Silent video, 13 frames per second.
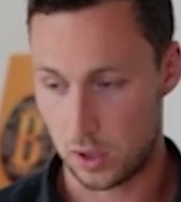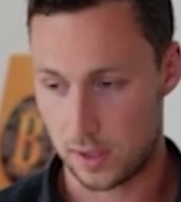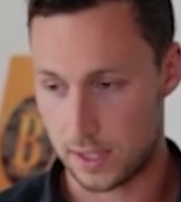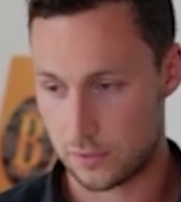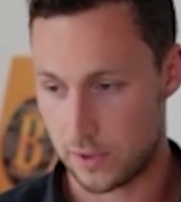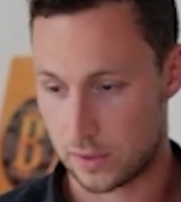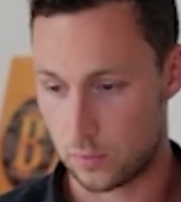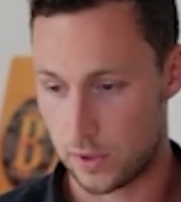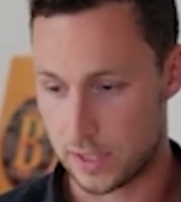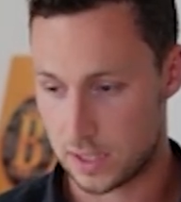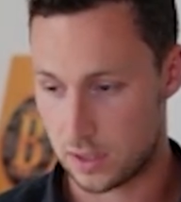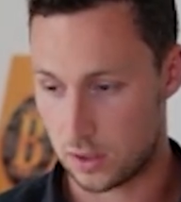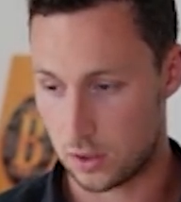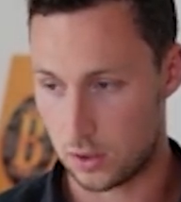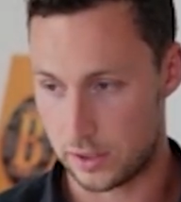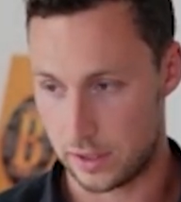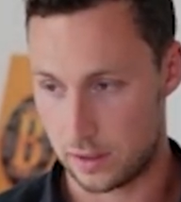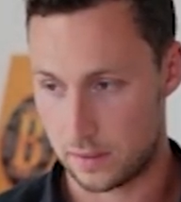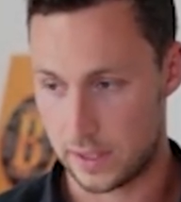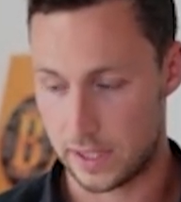contract risk
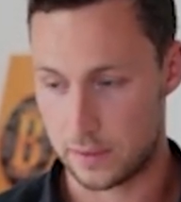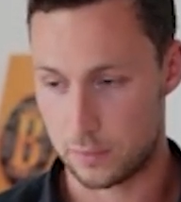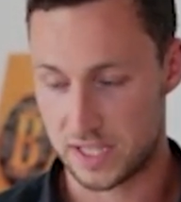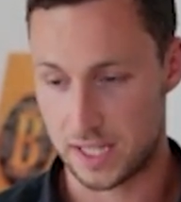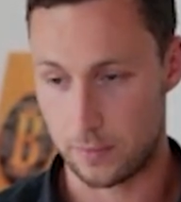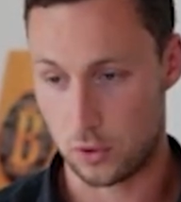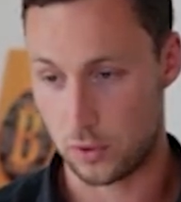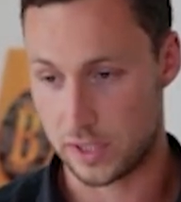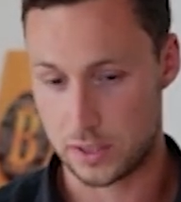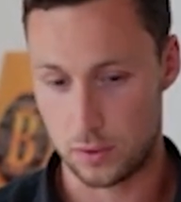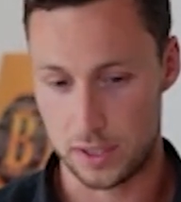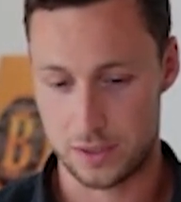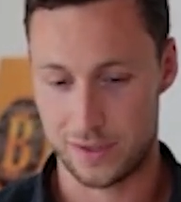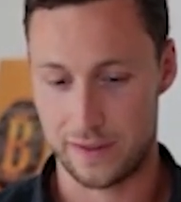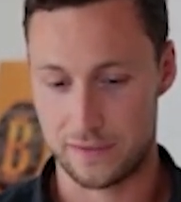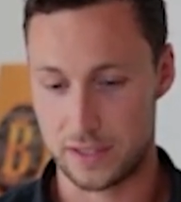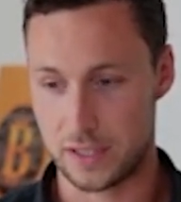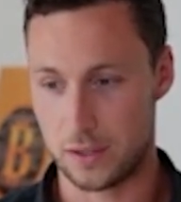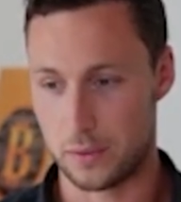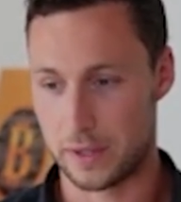earlier, and with stablecoins you also have to
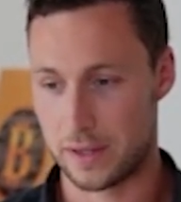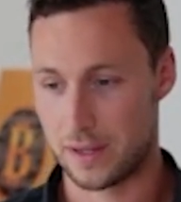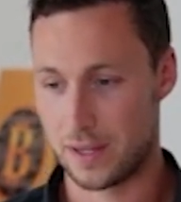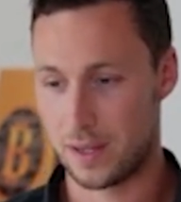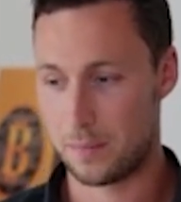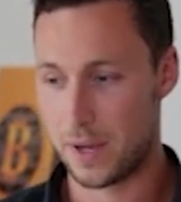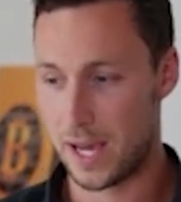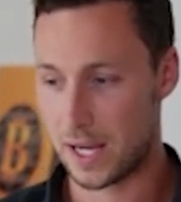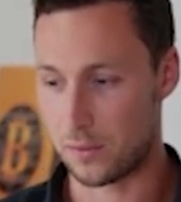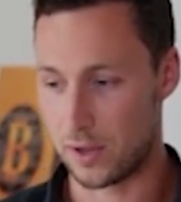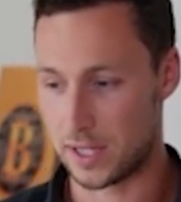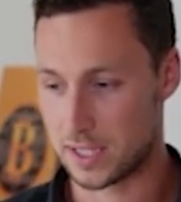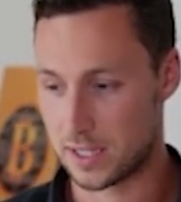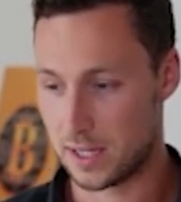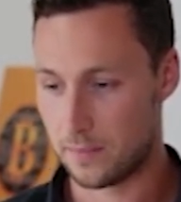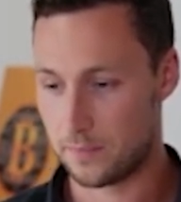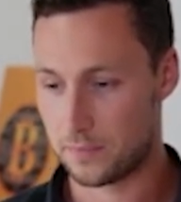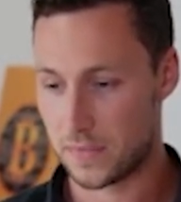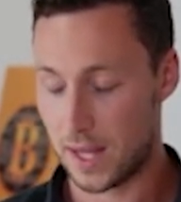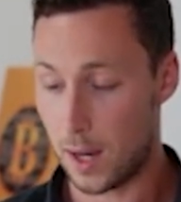deal with peg risk.
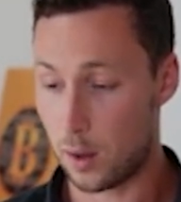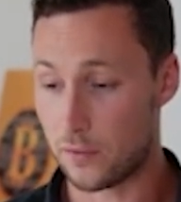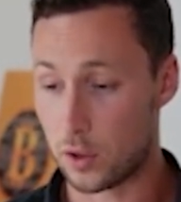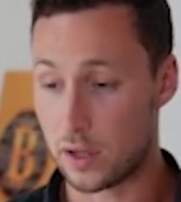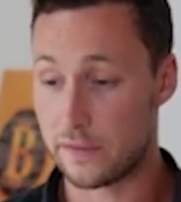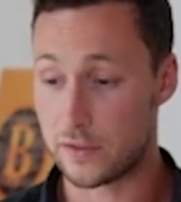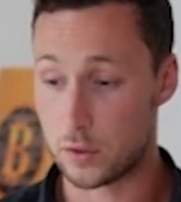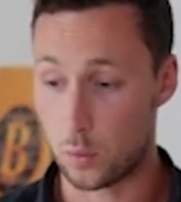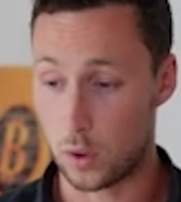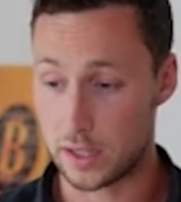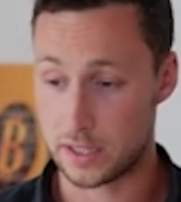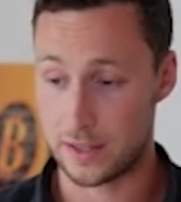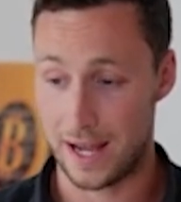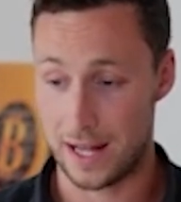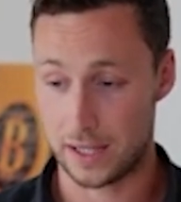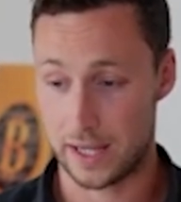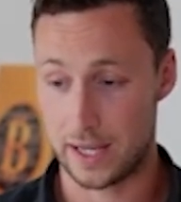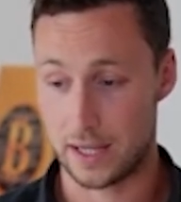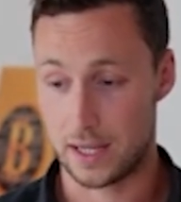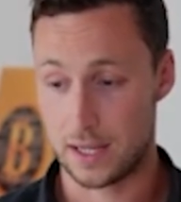However, if you want to
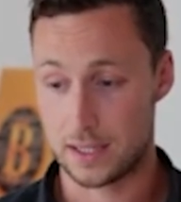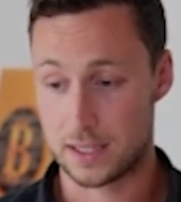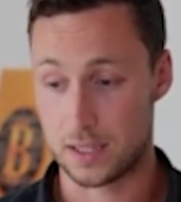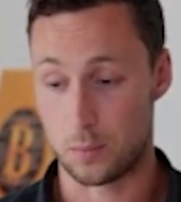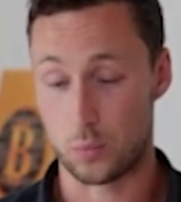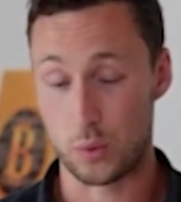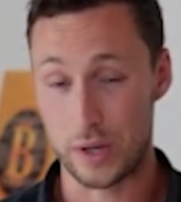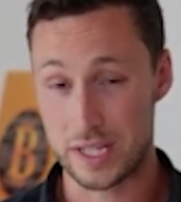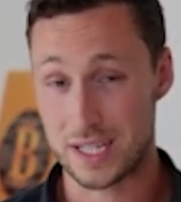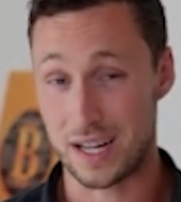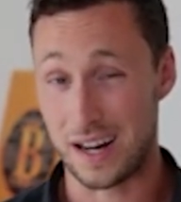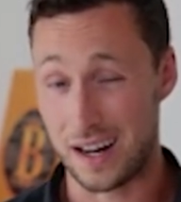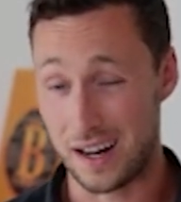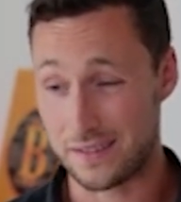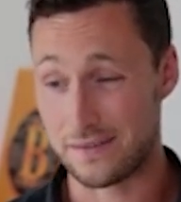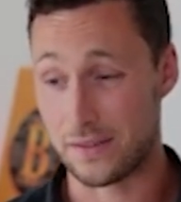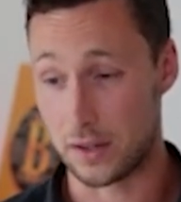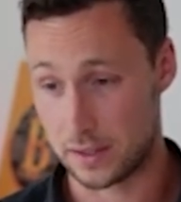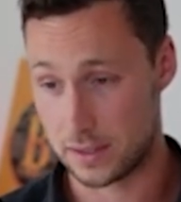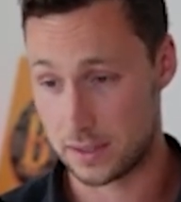allocate some risk on
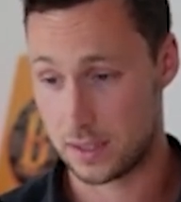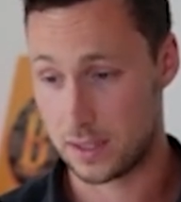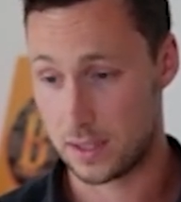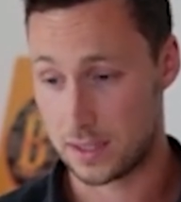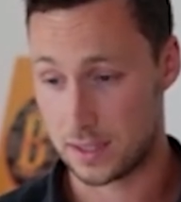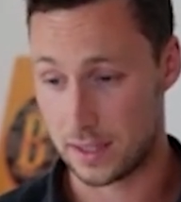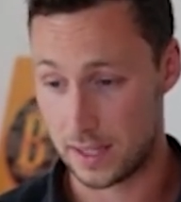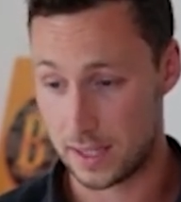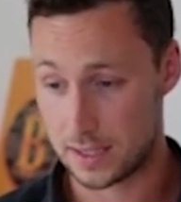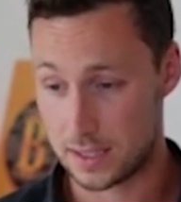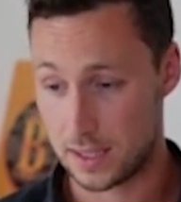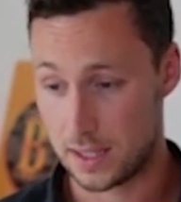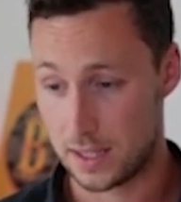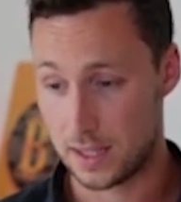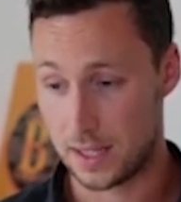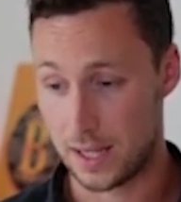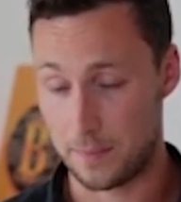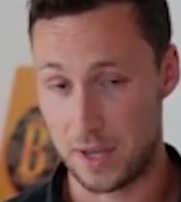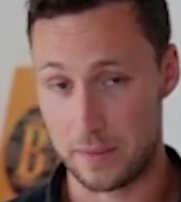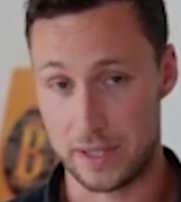funds to this,
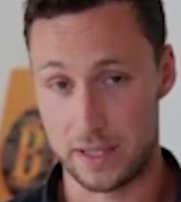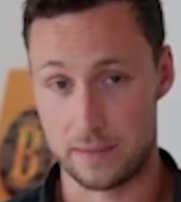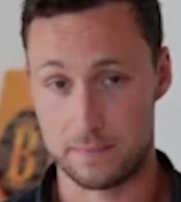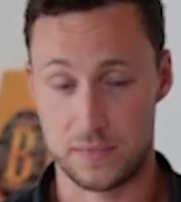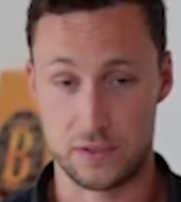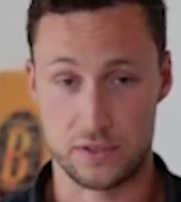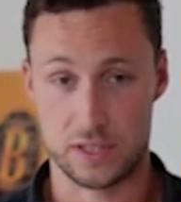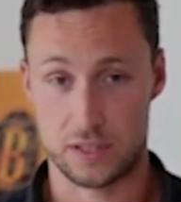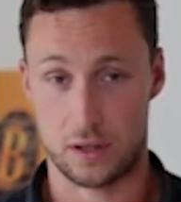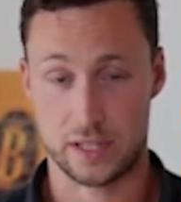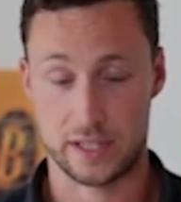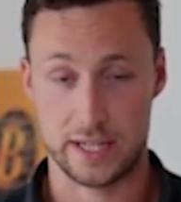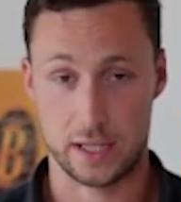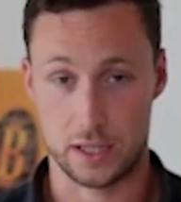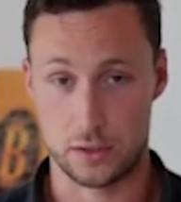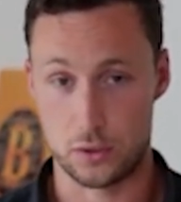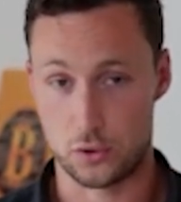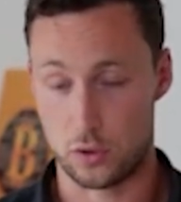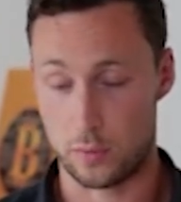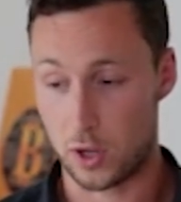that maybe you just are taking a
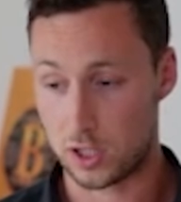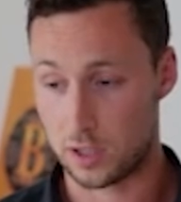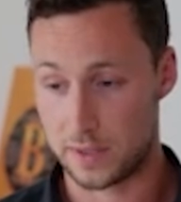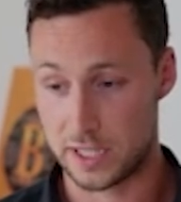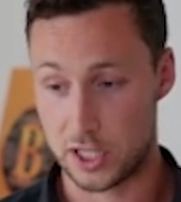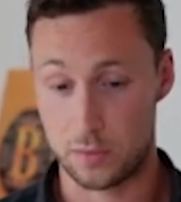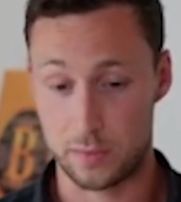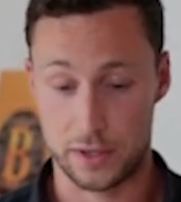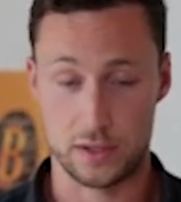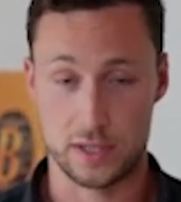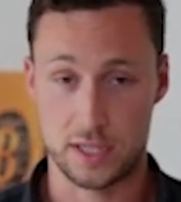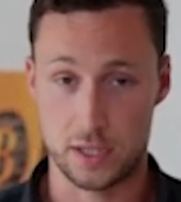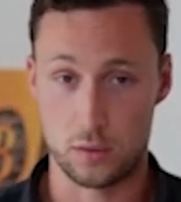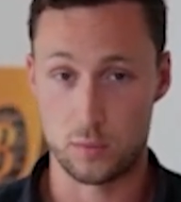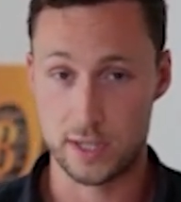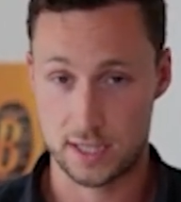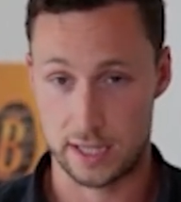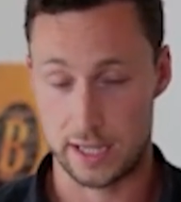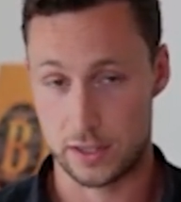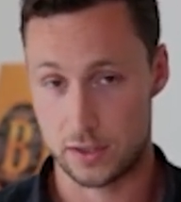neutral market position, but there's still risk
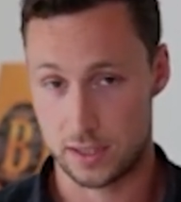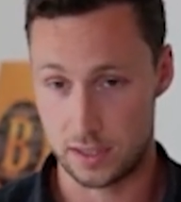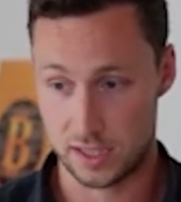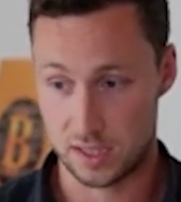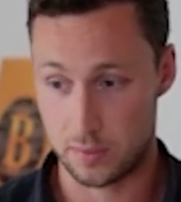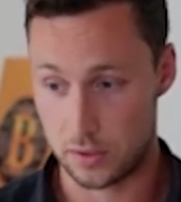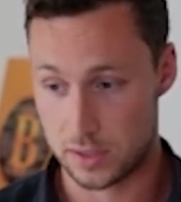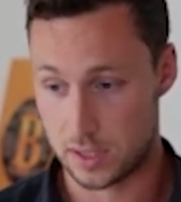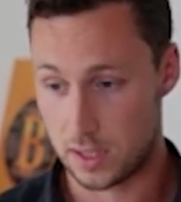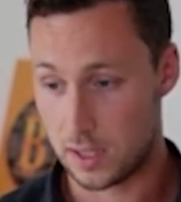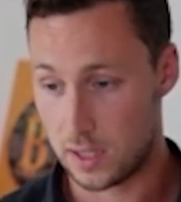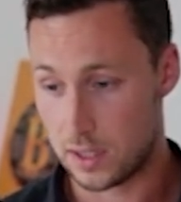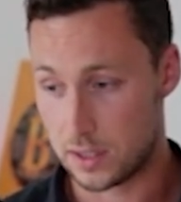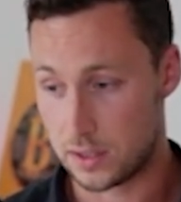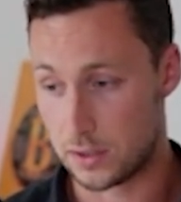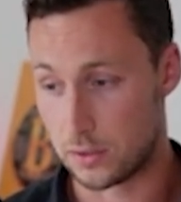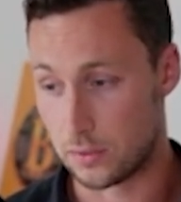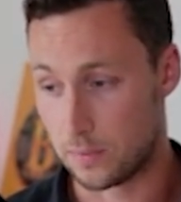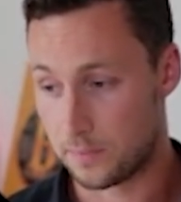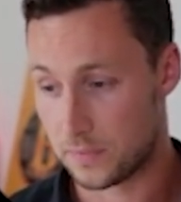on, they're still exposed to